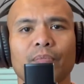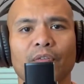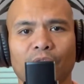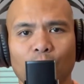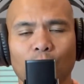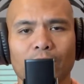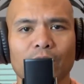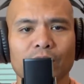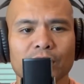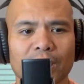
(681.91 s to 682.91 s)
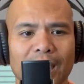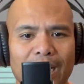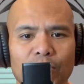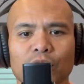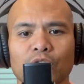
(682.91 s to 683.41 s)
before I was
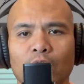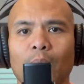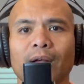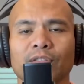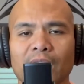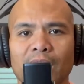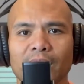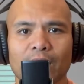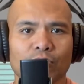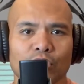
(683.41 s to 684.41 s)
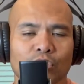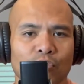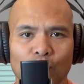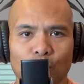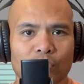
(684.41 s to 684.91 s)
allowed to go outside. That was just
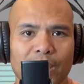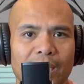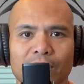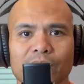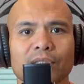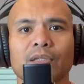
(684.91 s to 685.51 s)
a rule in the house.